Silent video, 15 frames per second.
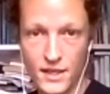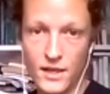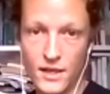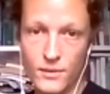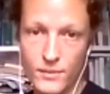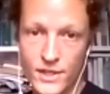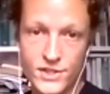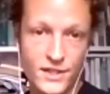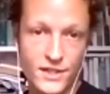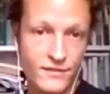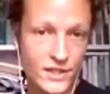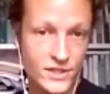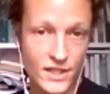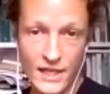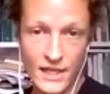where she
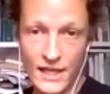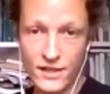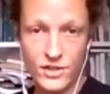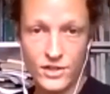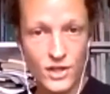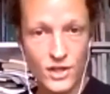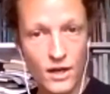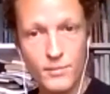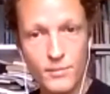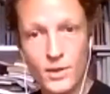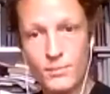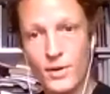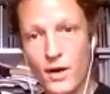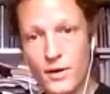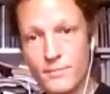eventually landed a job, an
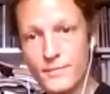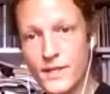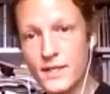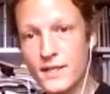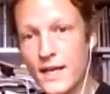apartment,